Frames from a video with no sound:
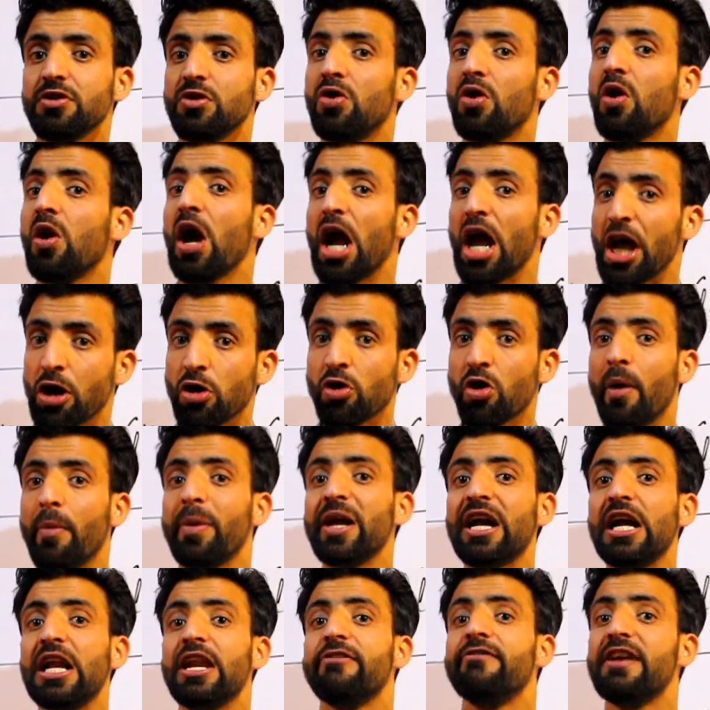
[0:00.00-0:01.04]
to
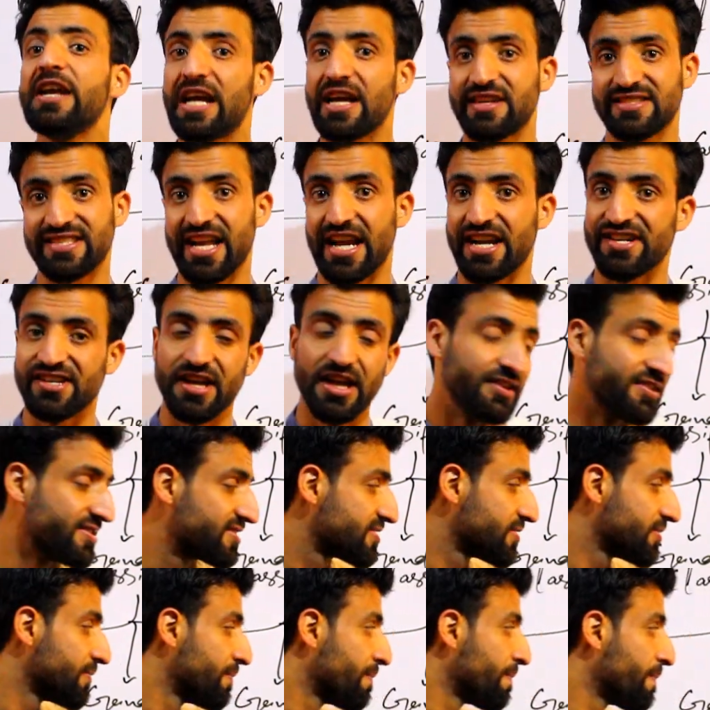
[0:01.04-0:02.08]
economically weaker
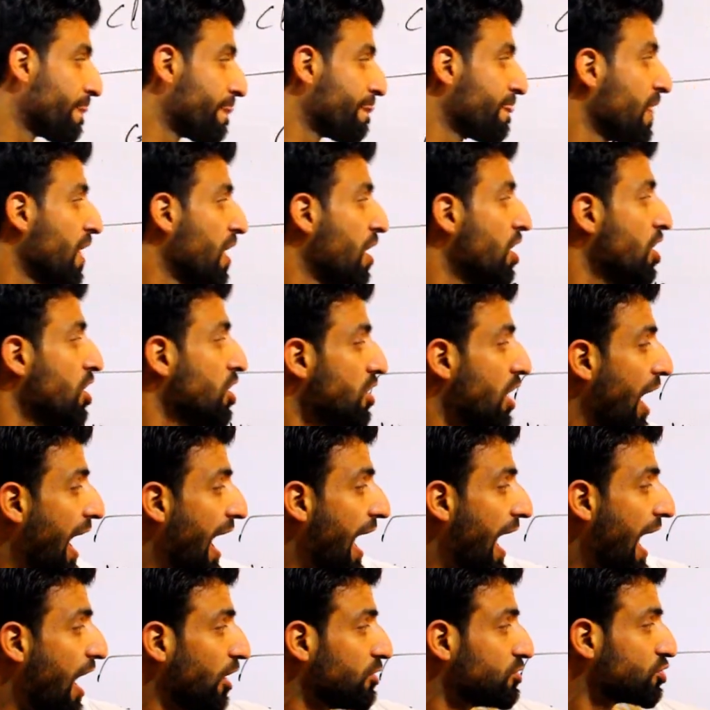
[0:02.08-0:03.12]
sections.
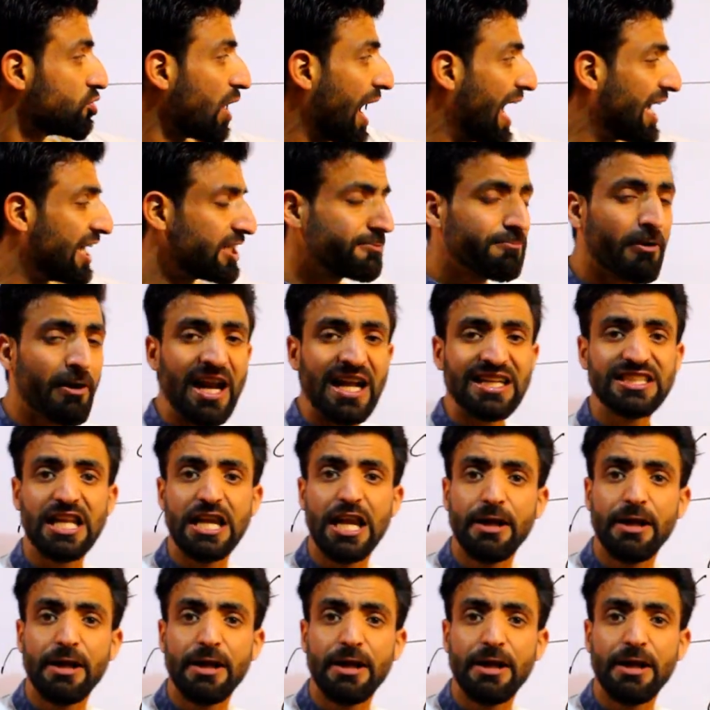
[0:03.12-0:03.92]
So as far as